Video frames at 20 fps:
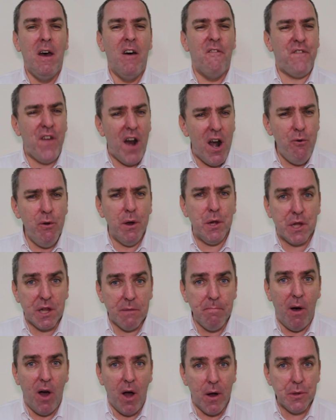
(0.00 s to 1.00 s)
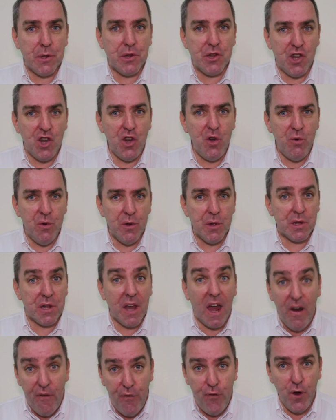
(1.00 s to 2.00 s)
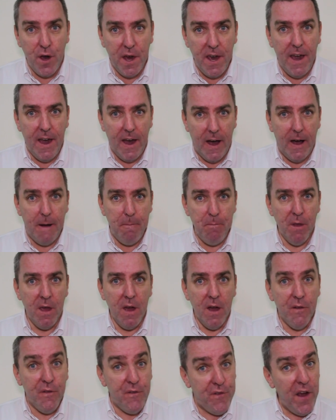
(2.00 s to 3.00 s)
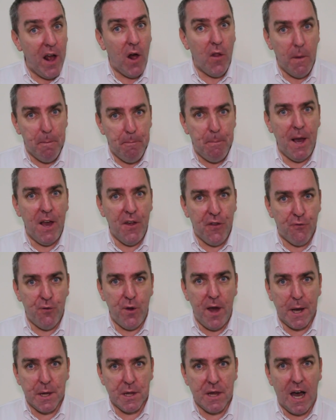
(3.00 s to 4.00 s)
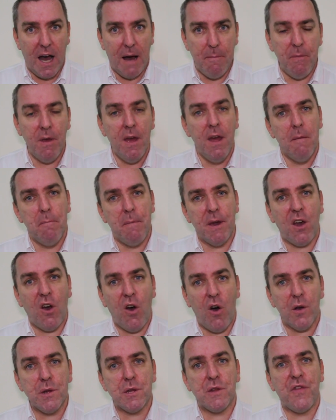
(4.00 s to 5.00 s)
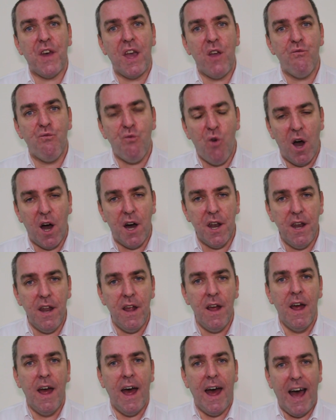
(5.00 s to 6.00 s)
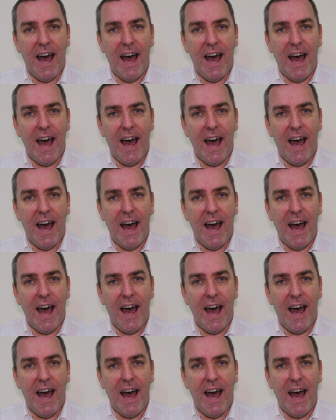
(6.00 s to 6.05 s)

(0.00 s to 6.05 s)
Very smart students every year fail the P3 exam because they run